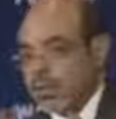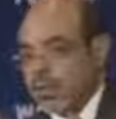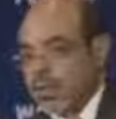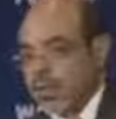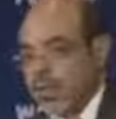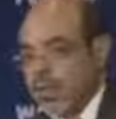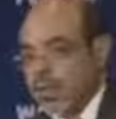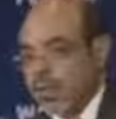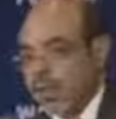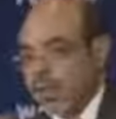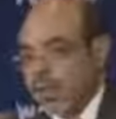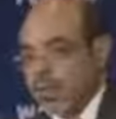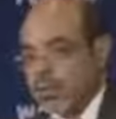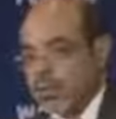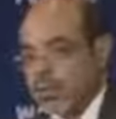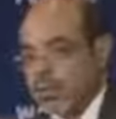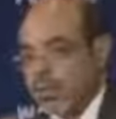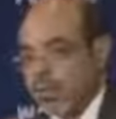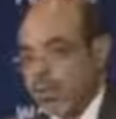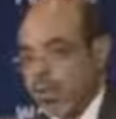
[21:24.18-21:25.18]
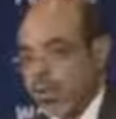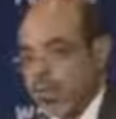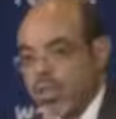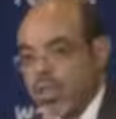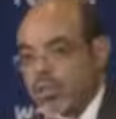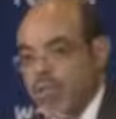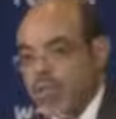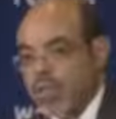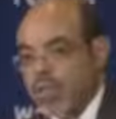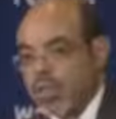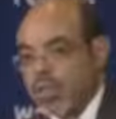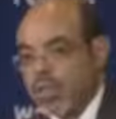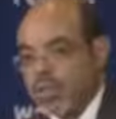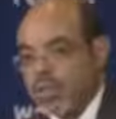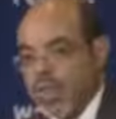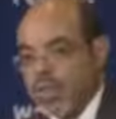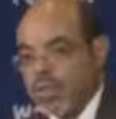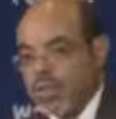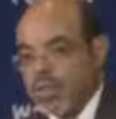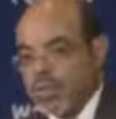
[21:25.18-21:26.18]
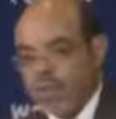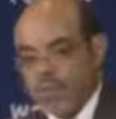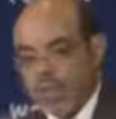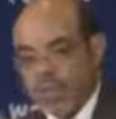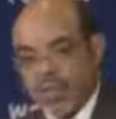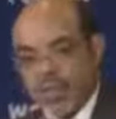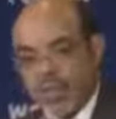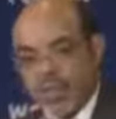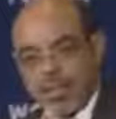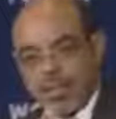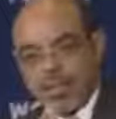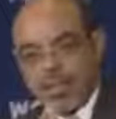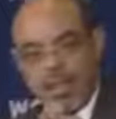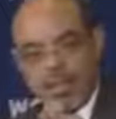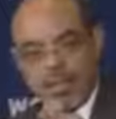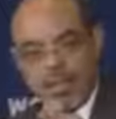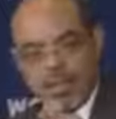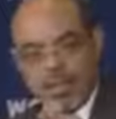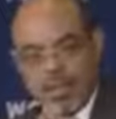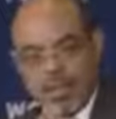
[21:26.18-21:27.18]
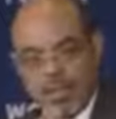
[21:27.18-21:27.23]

the border between the private sector and the public